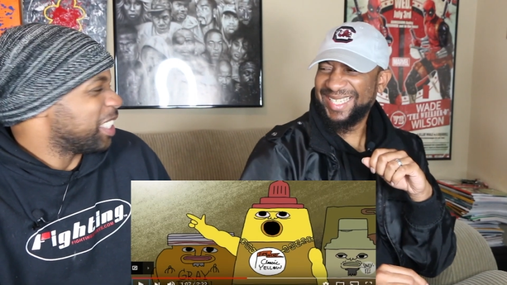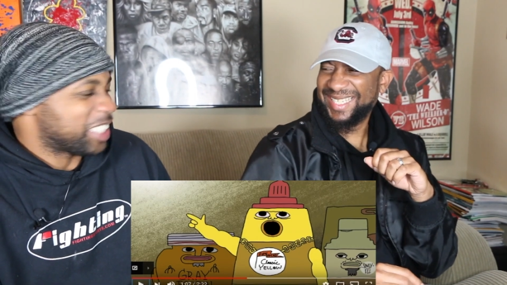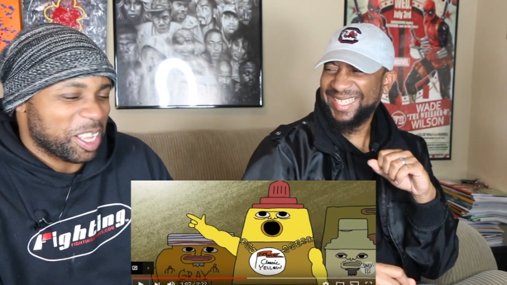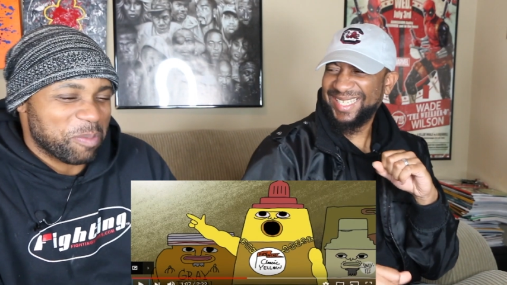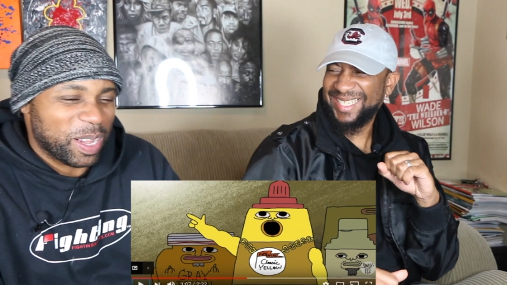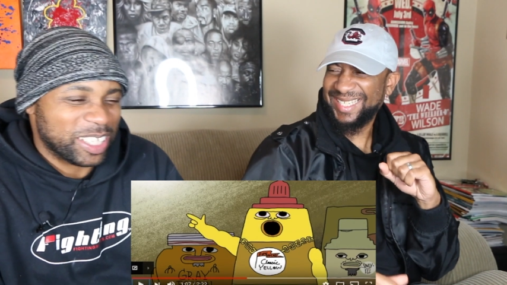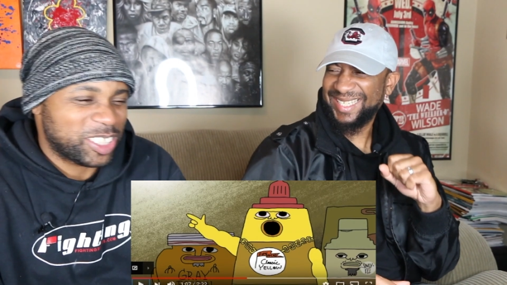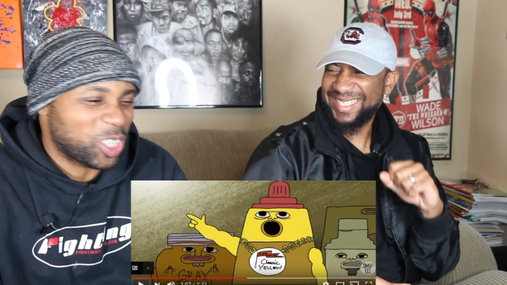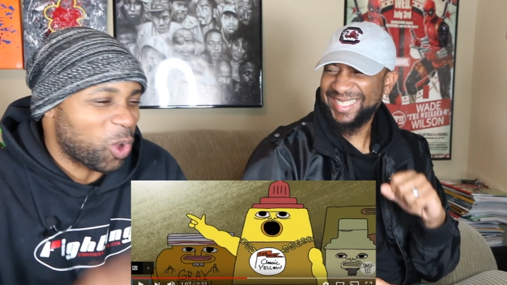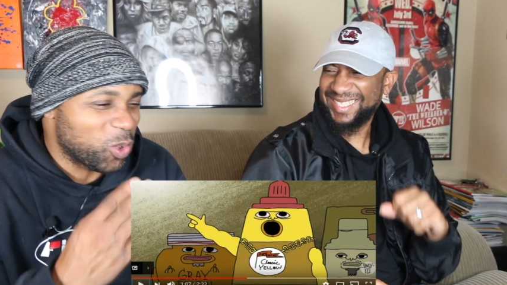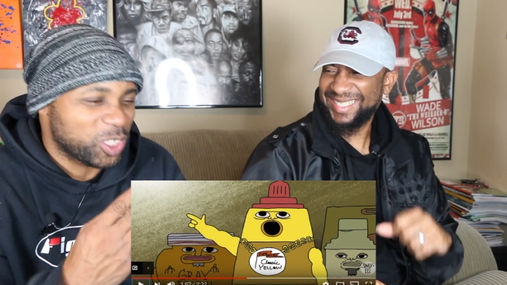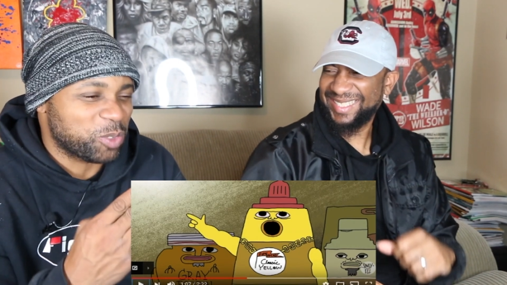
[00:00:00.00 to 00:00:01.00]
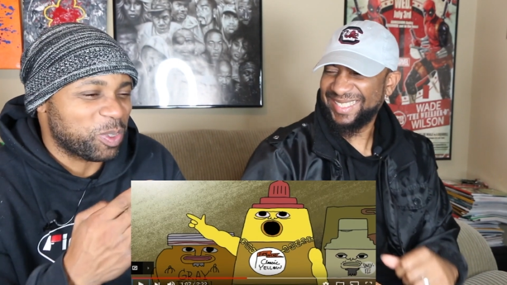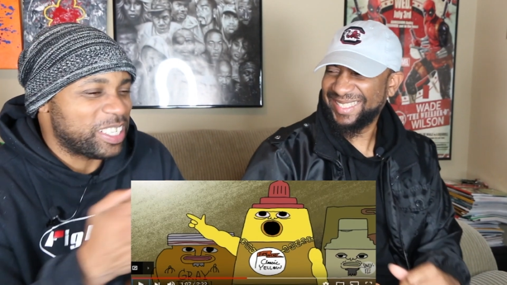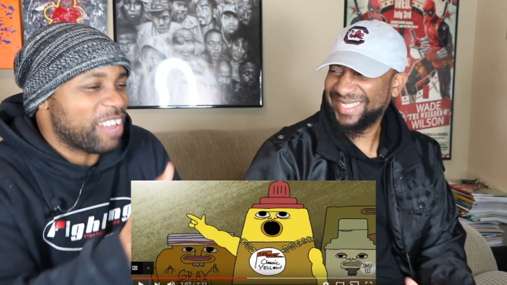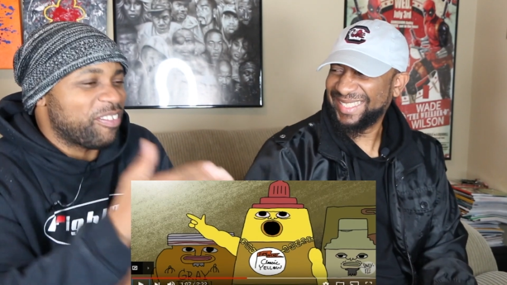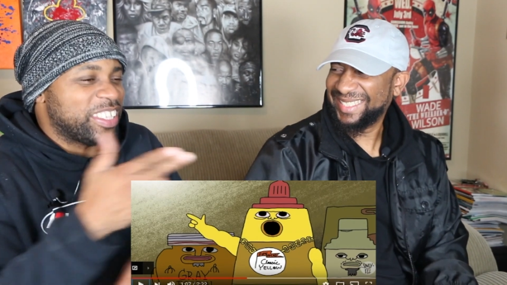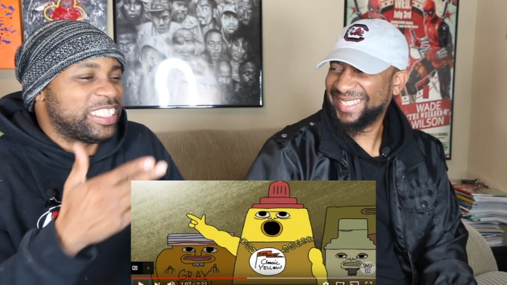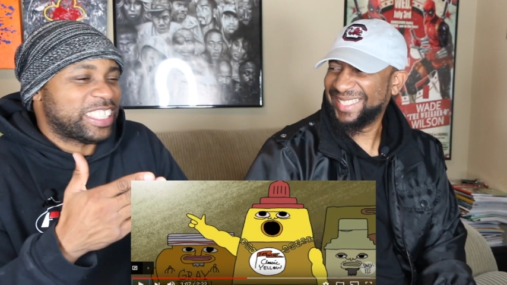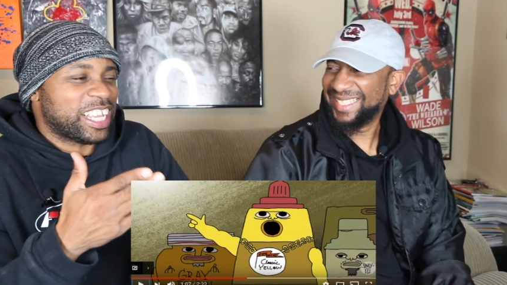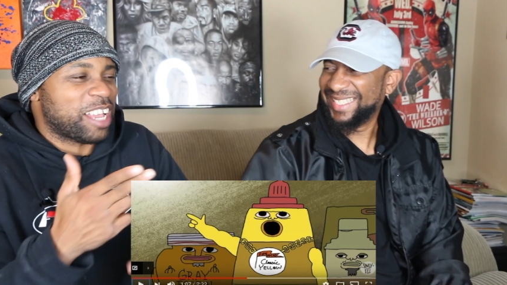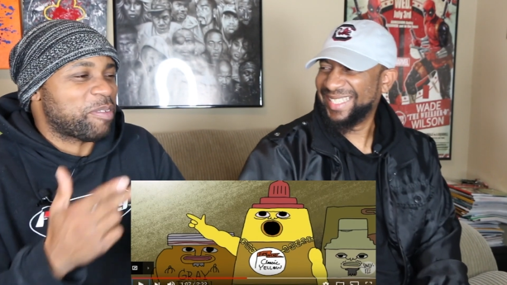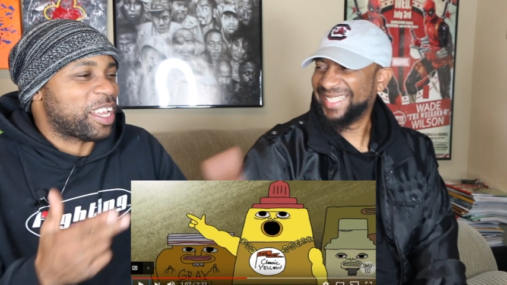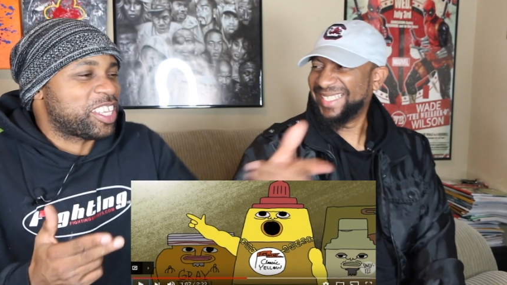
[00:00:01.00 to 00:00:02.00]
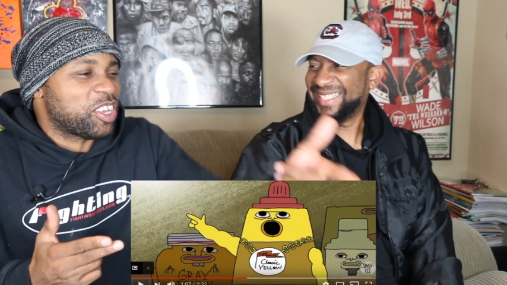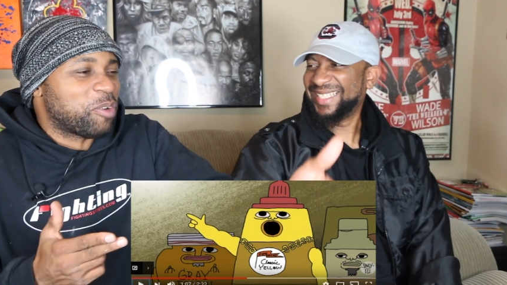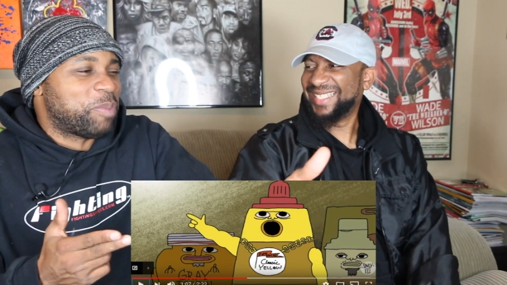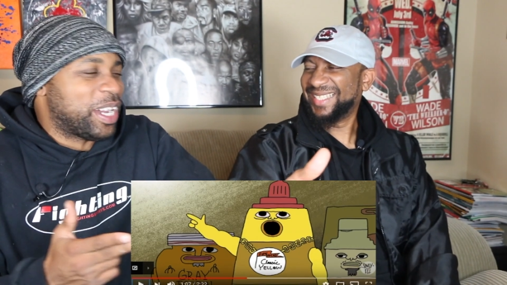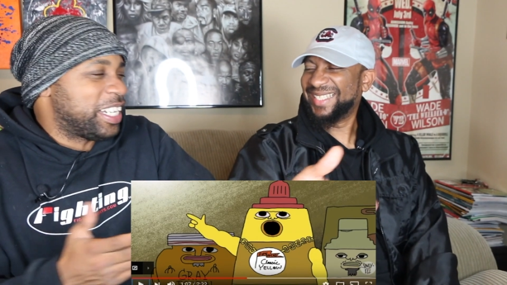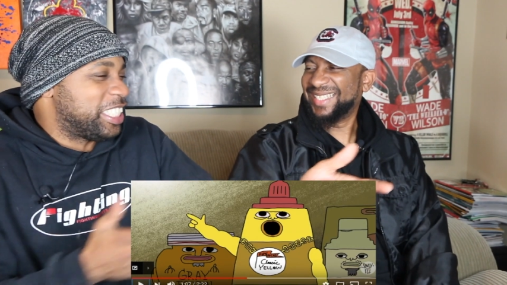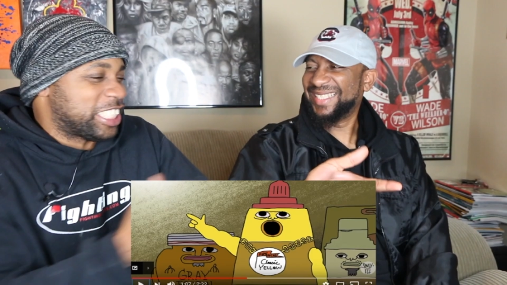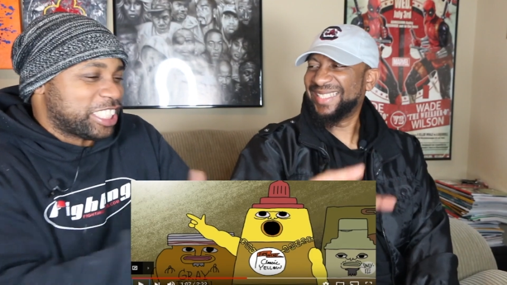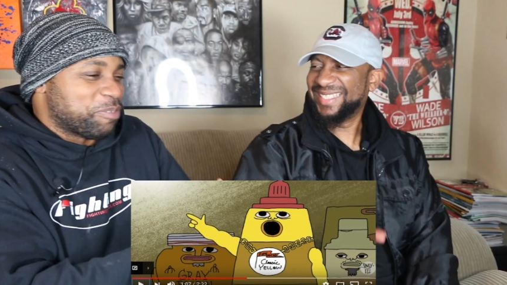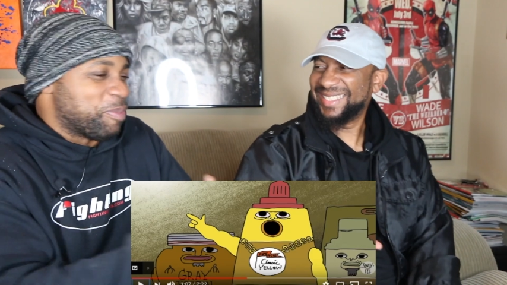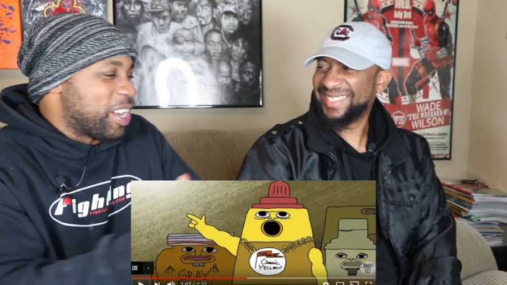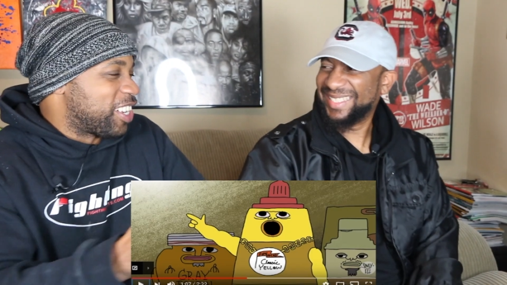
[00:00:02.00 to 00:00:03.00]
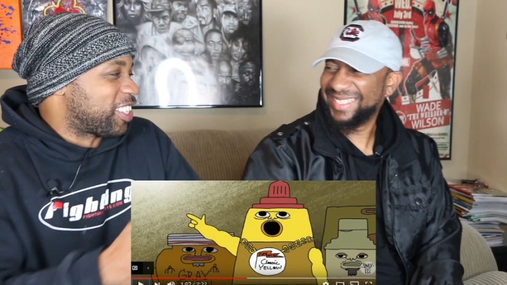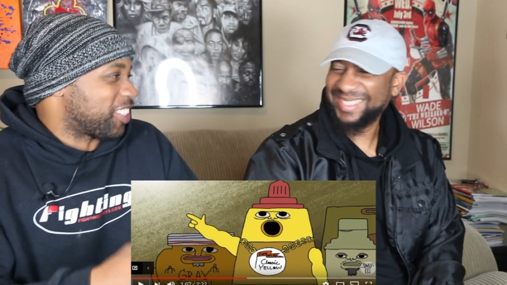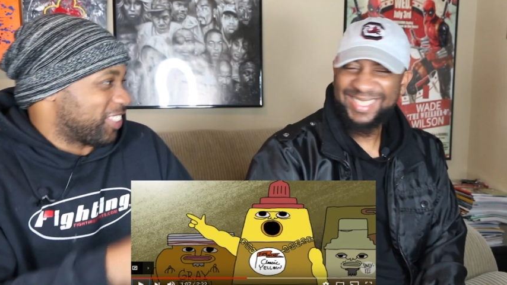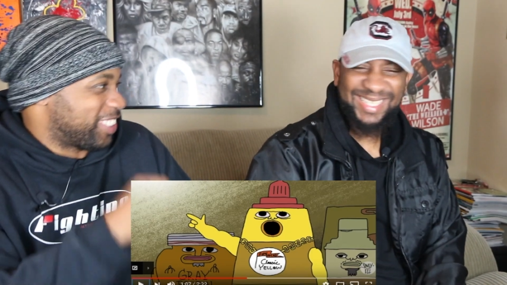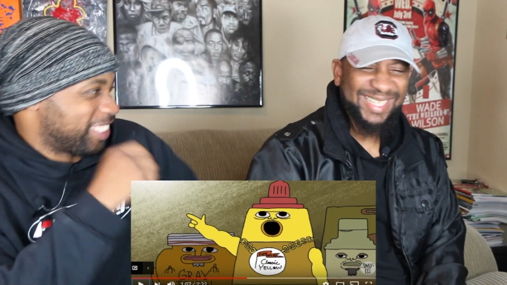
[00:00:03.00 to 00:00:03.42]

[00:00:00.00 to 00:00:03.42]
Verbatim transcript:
Speaker 1: Said my toast will never jam like your buddy Smucker.